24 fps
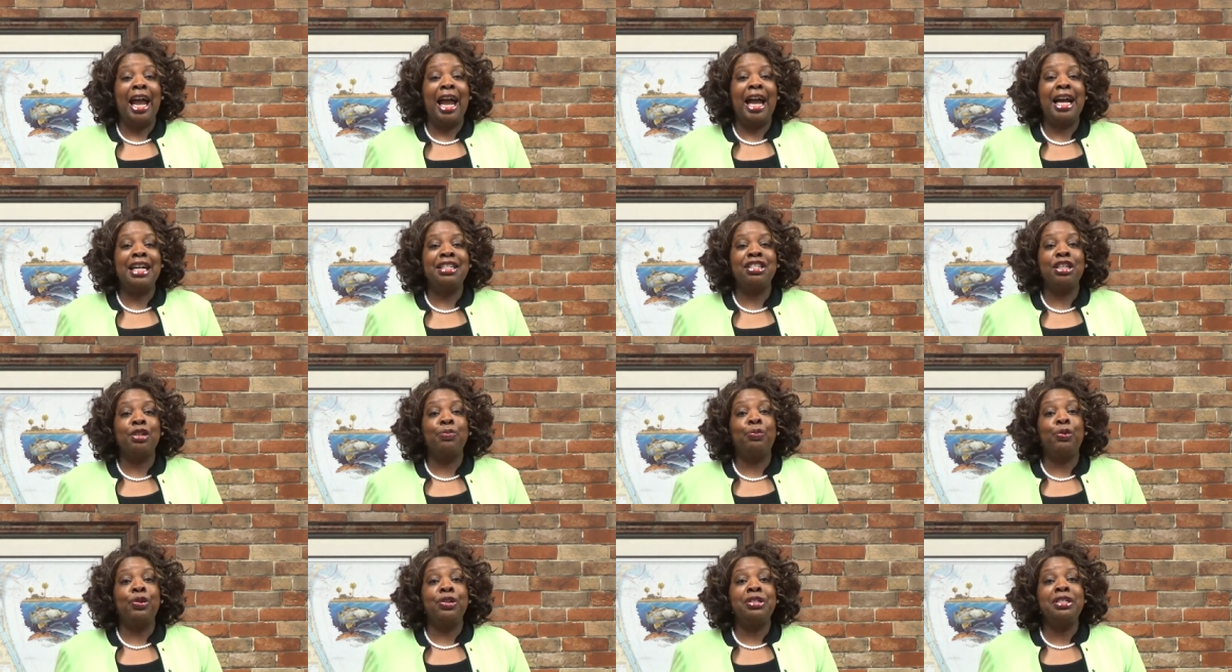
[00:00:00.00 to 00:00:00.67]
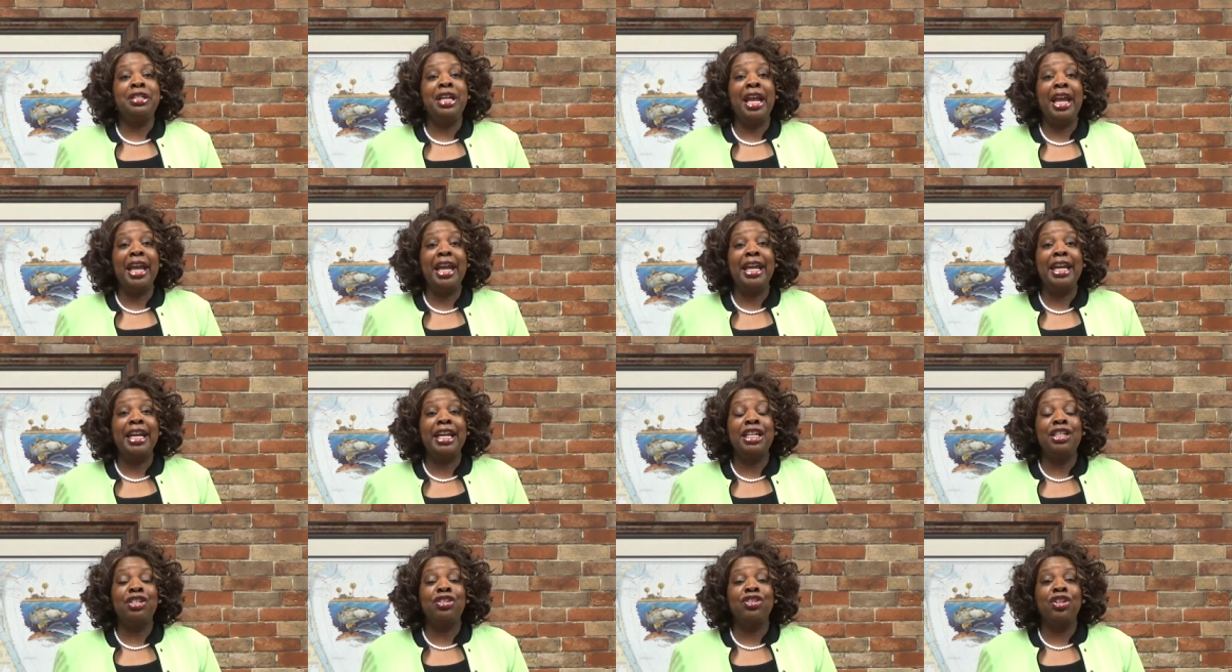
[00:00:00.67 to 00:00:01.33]
as it
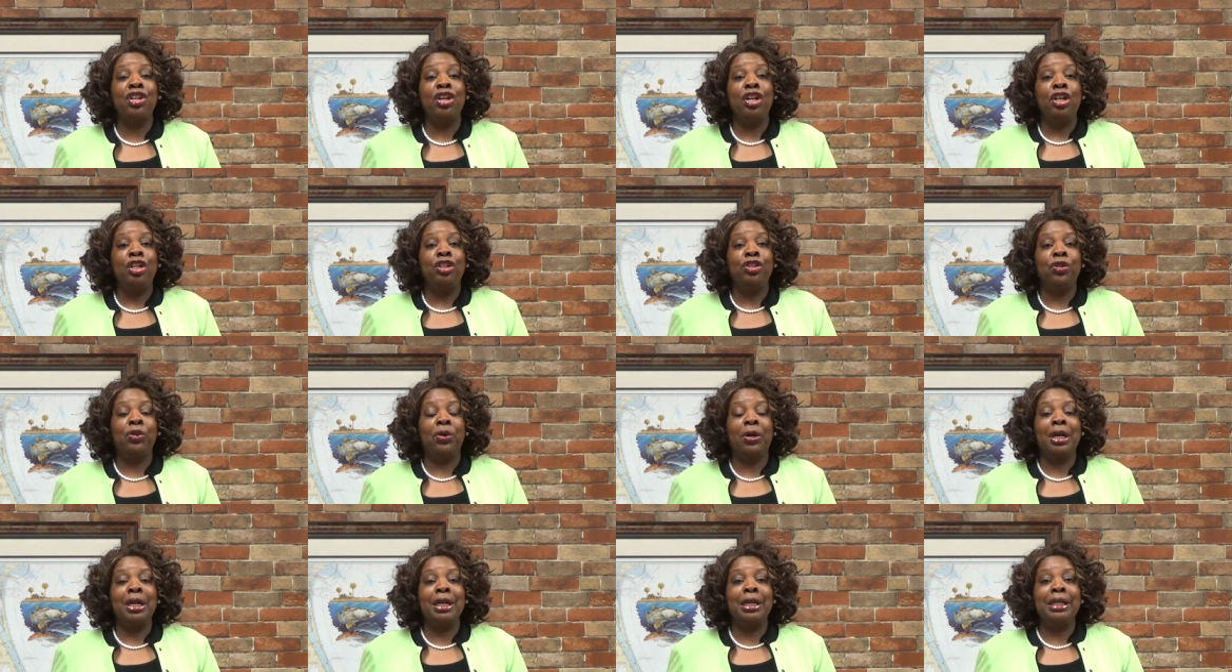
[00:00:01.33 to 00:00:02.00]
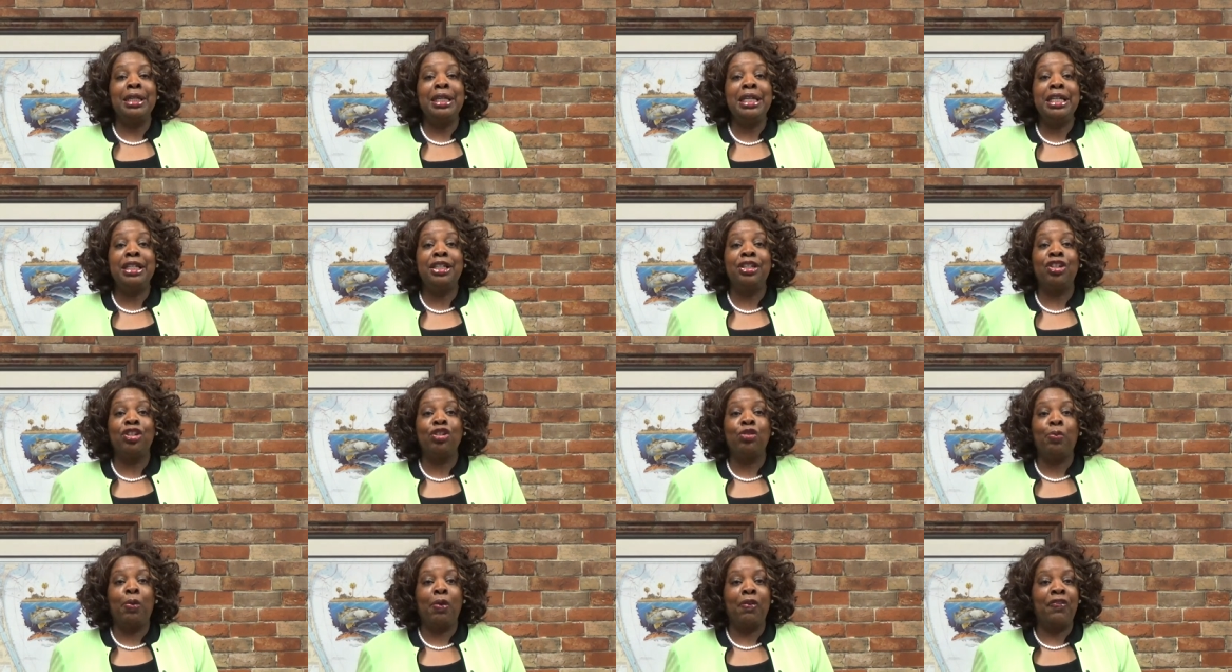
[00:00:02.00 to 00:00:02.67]
pertains to a
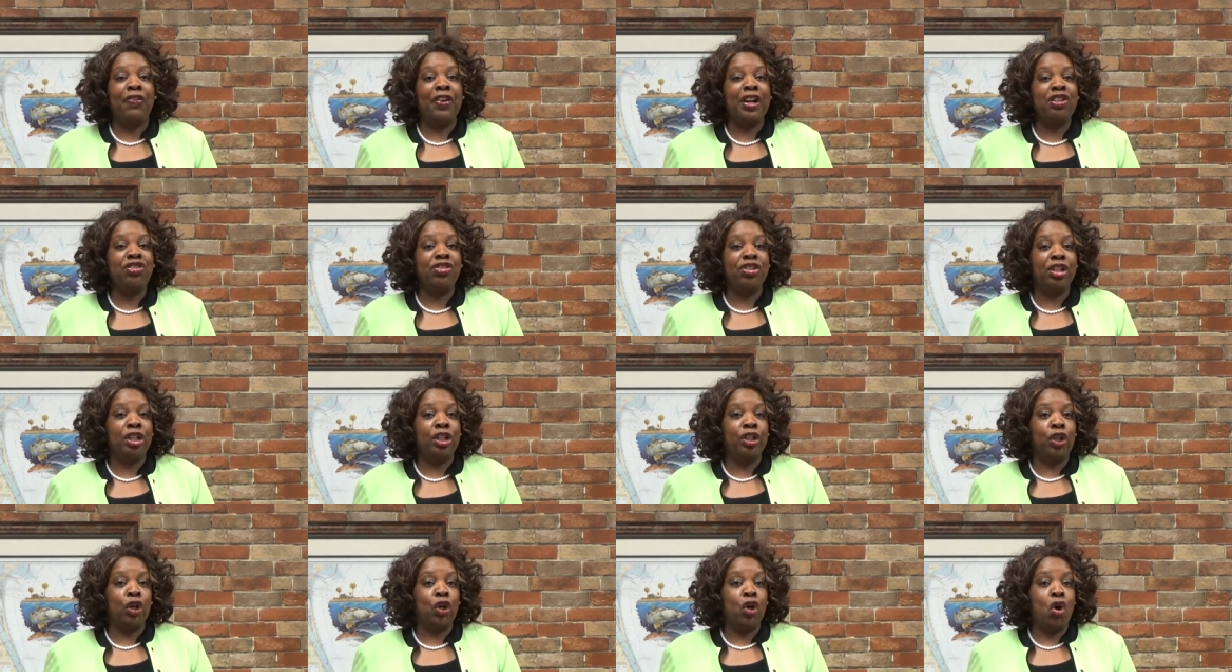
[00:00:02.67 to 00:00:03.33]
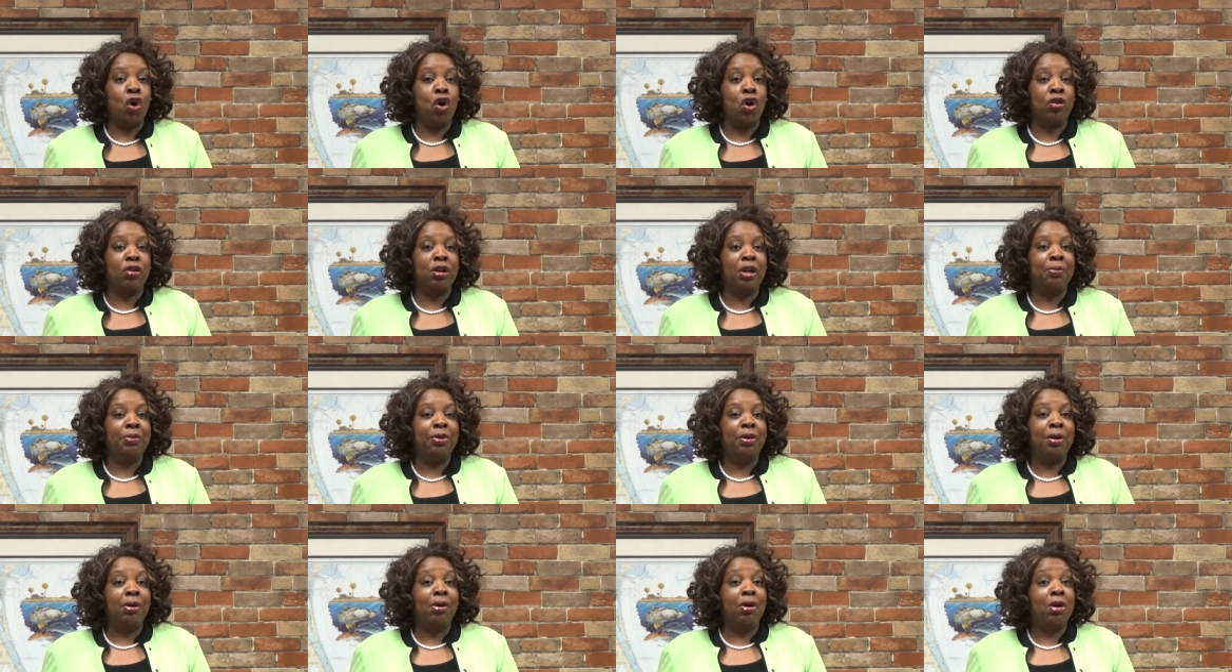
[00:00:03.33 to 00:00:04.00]
leader's professional
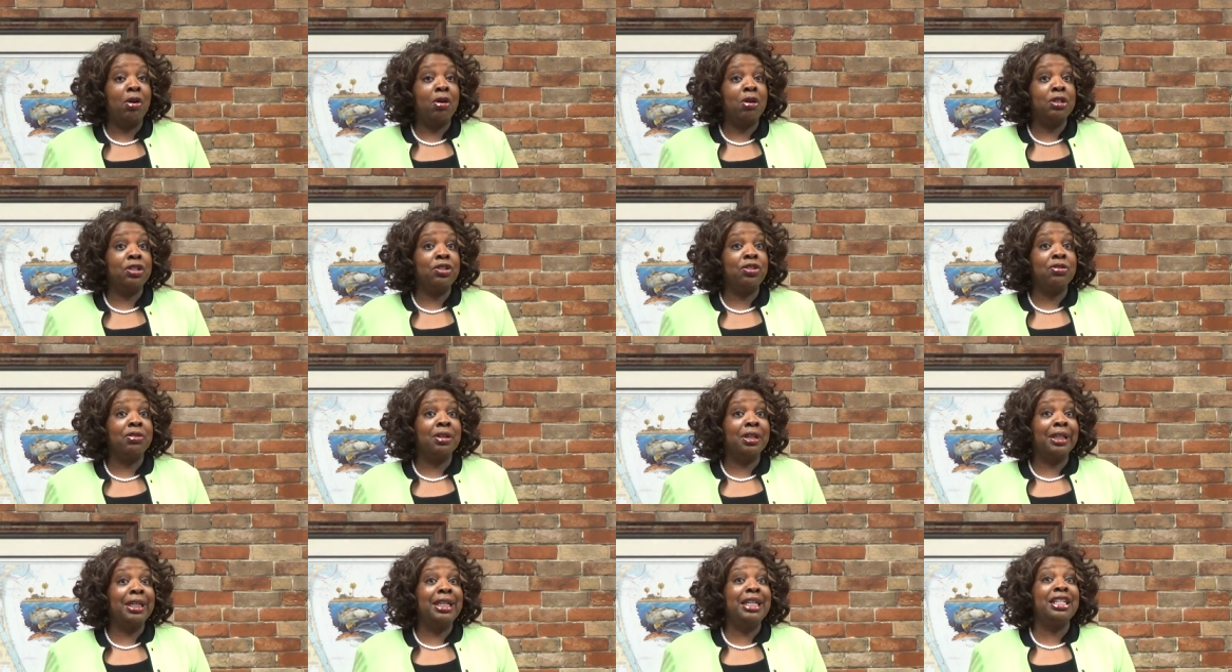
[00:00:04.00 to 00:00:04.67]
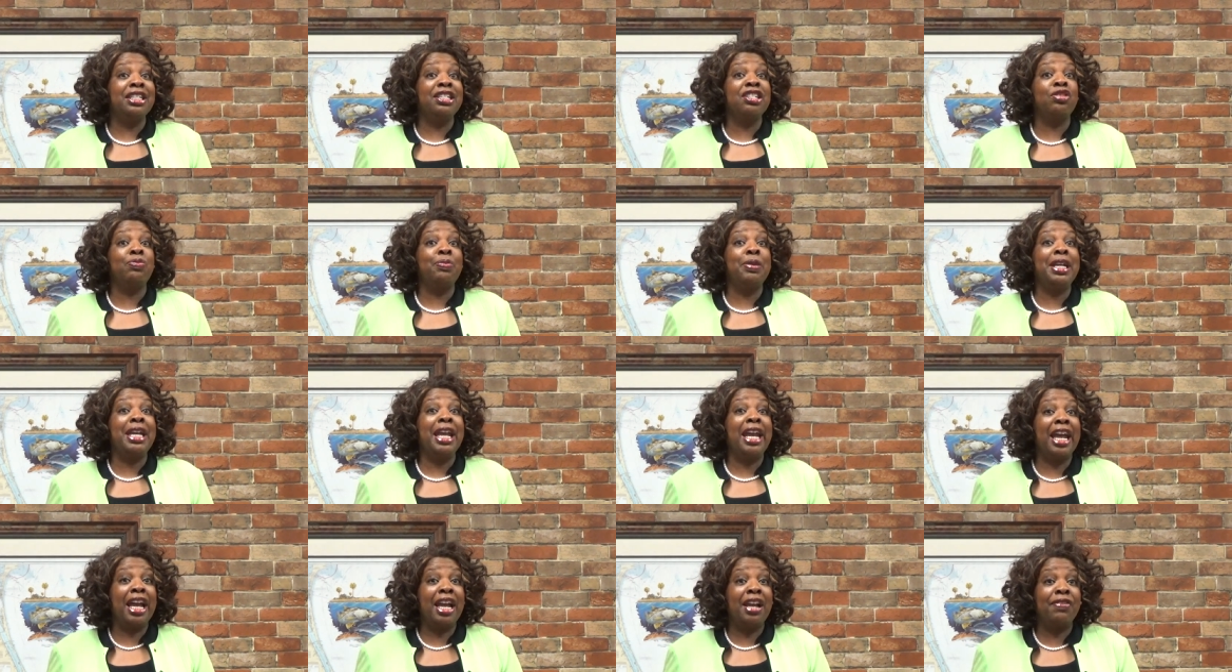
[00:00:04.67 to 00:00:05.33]
decorum or to a leader's
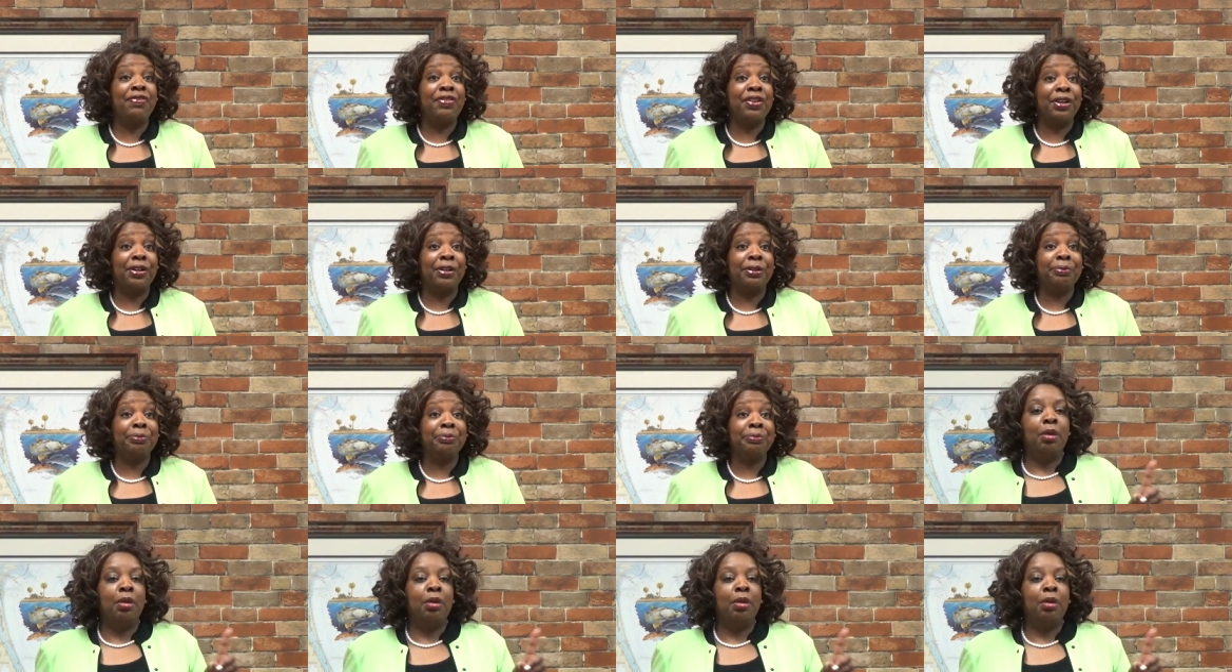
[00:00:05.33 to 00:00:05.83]
behavior.